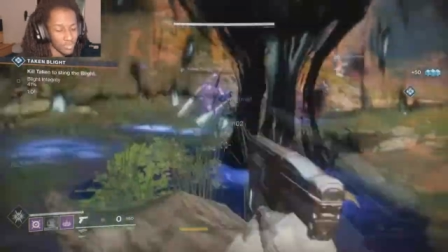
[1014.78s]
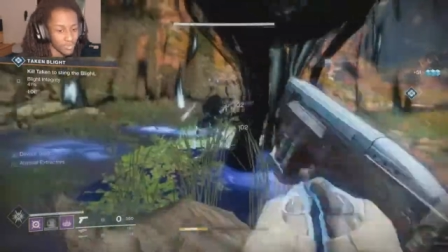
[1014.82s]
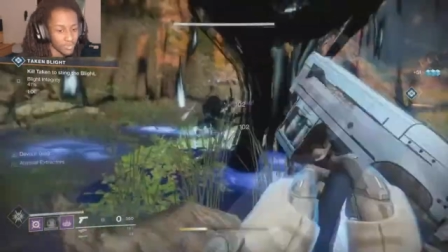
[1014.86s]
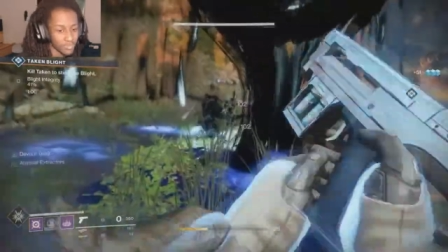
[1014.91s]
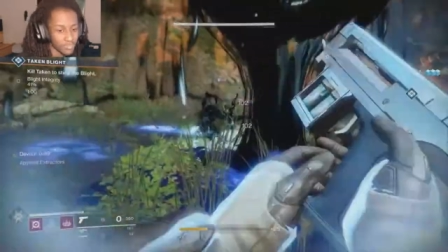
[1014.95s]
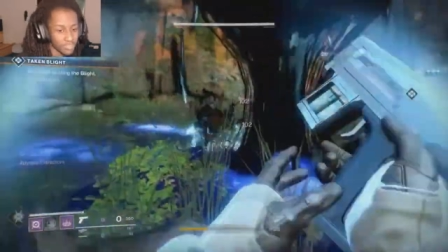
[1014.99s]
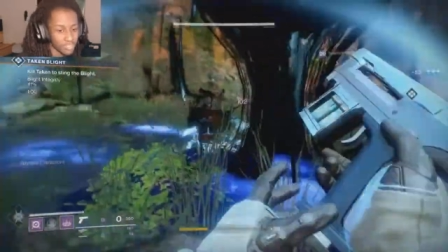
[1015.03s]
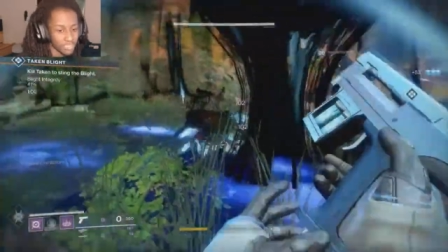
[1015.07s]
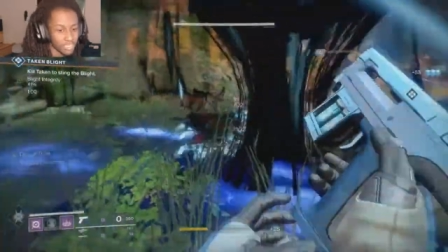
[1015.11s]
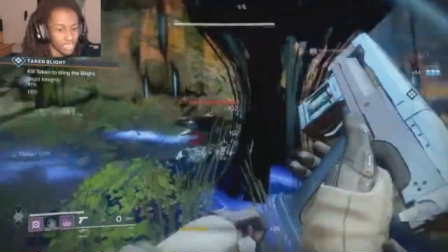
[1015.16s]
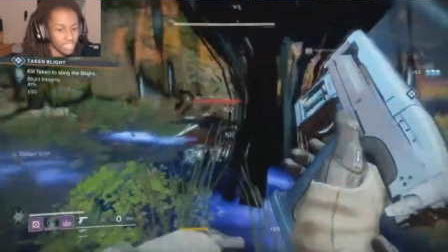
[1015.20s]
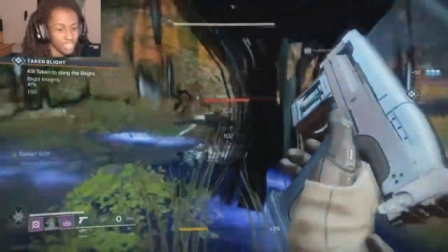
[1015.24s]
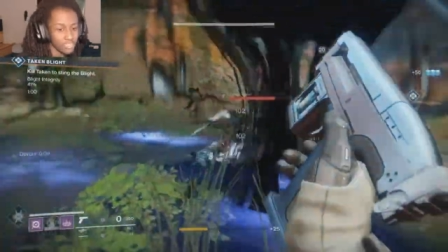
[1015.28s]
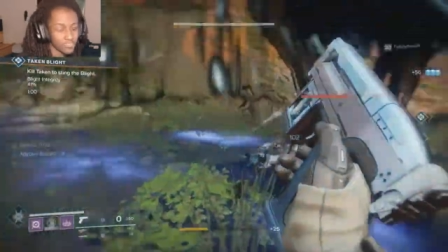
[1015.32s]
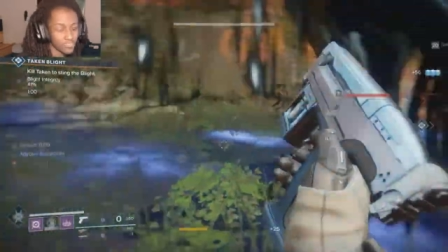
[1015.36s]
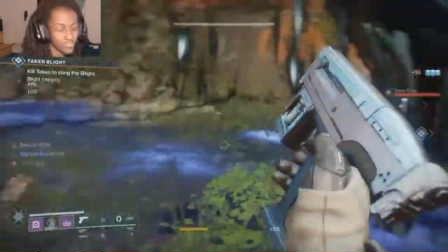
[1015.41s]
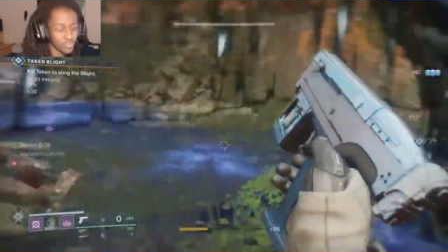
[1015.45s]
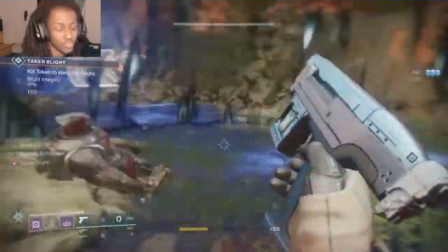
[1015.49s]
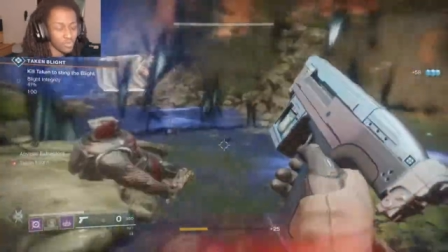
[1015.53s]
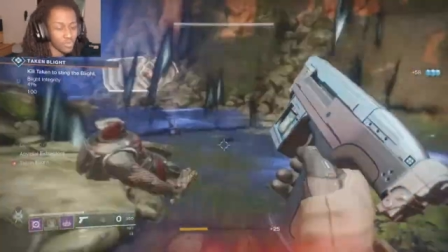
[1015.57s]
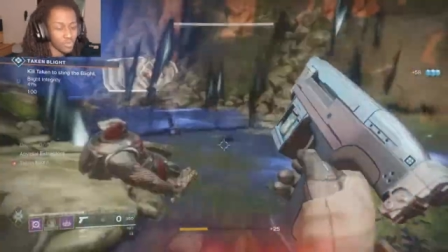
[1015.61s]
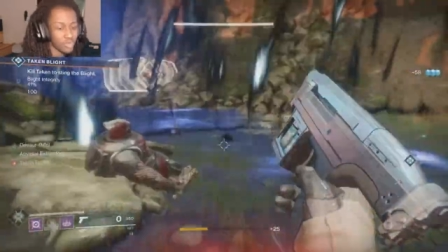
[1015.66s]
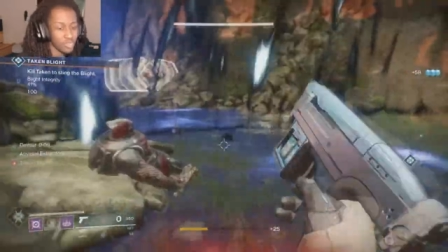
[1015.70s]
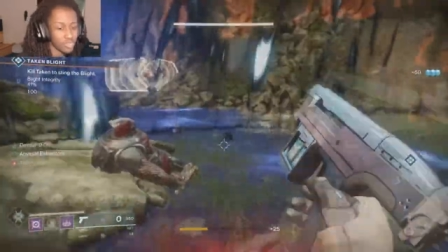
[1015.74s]
favorite class.
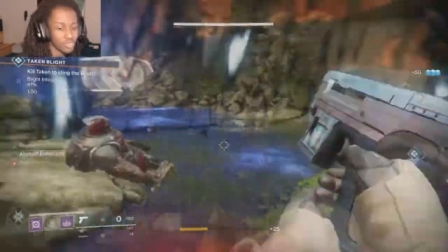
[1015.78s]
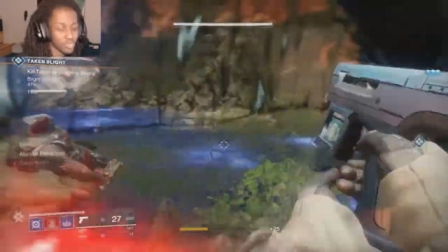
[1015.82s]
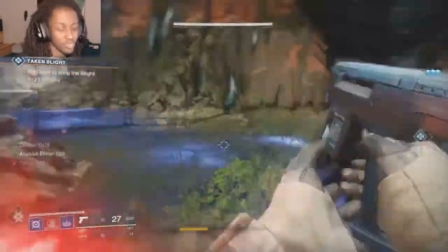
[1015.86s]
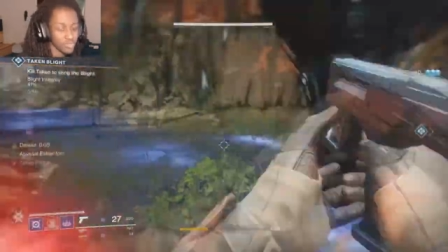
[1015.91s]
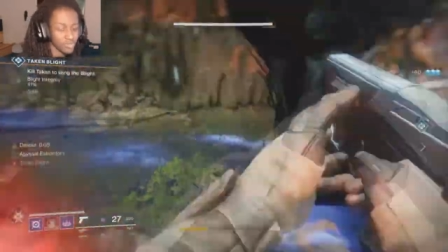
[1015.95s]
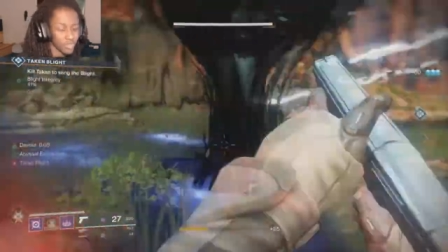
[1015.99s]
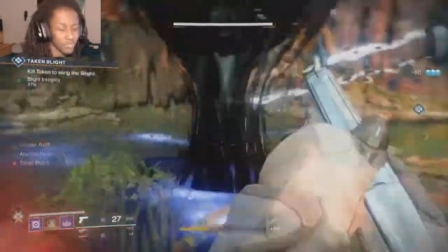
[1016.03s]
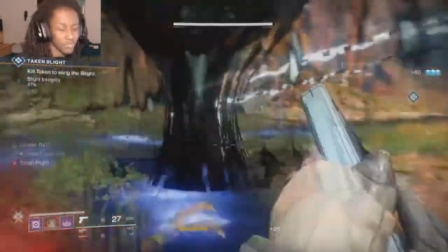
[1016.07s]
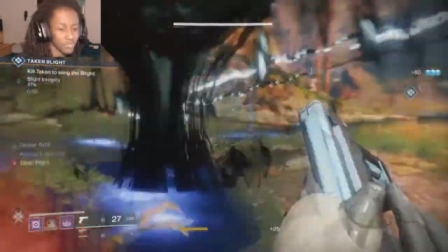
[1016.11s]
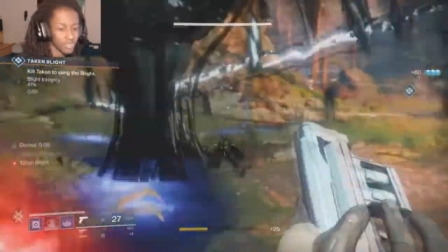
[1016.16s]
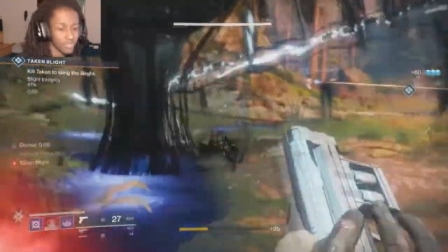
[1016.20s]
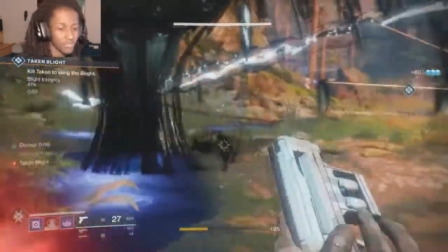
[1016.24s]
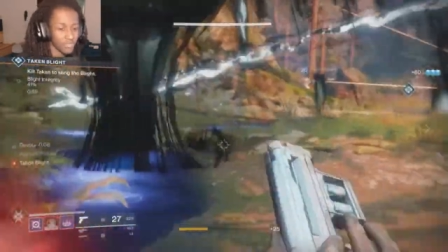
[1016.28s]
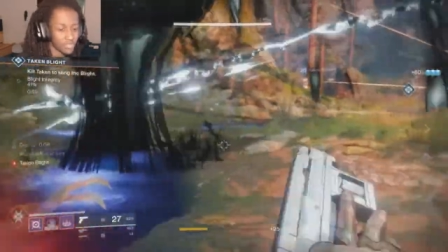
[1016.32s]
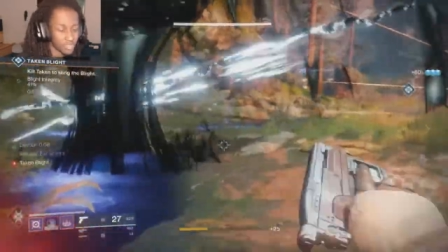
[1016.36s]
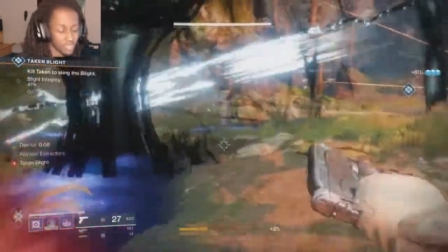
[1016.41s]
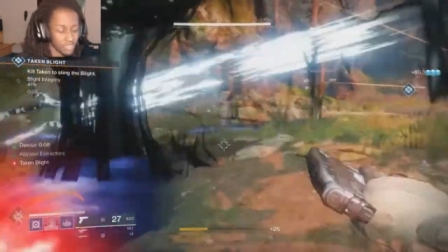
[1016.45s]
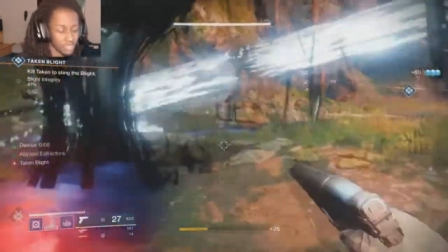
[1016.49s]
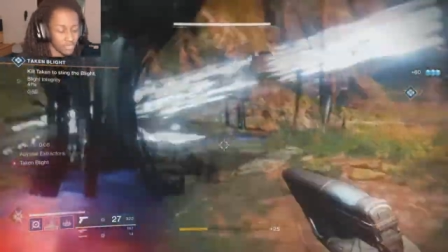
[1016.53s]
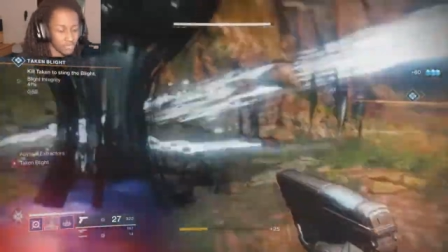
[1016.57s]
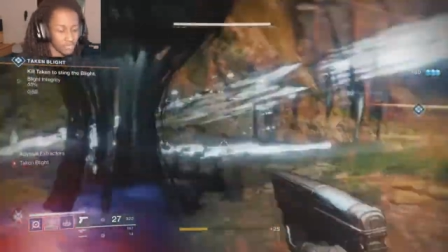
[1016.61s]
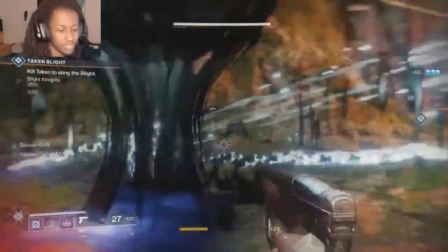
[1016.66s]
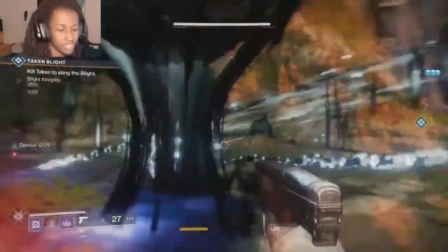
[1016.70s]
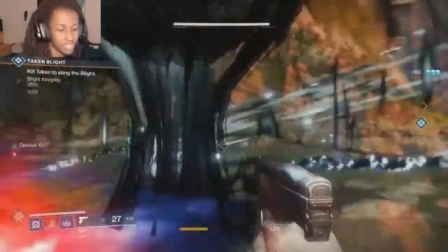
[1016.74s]
Voidwalker is my favorite
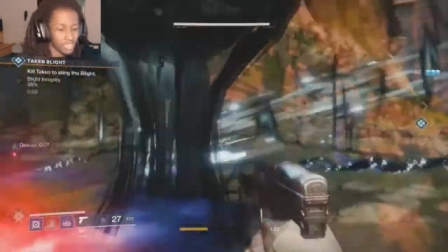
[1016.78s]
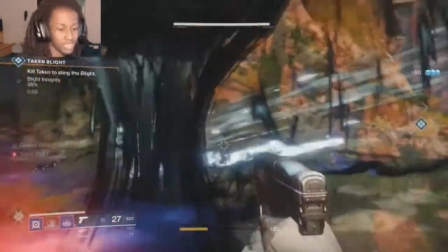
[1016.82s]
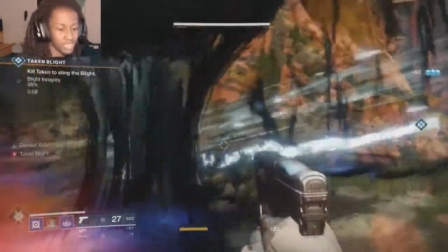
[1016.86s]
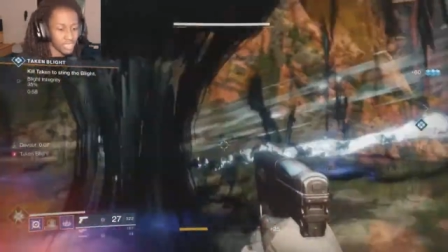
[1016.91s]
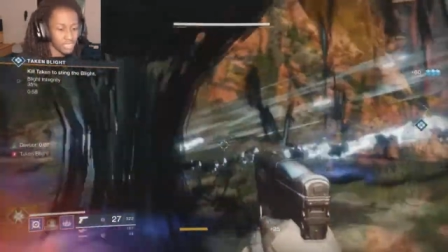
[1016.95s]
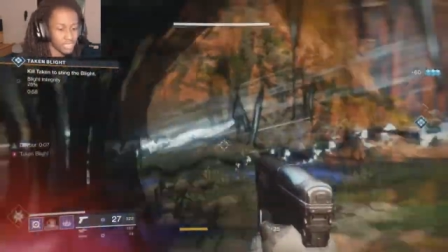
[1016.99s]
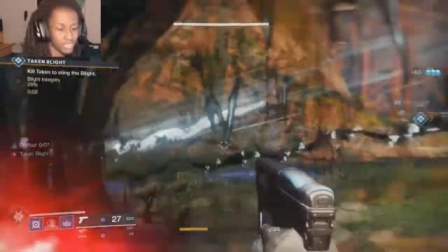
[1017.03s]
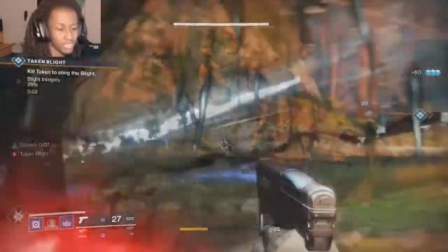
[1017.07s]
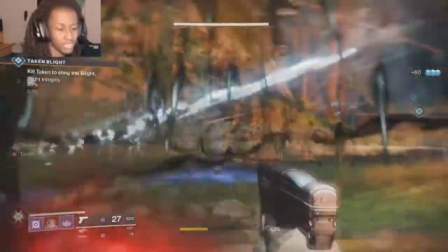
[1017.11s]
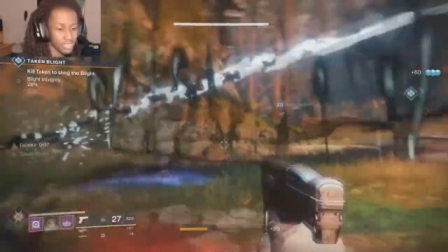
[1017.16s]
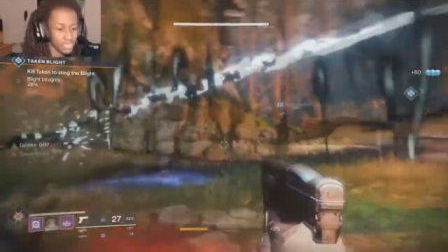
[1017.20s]
subclass.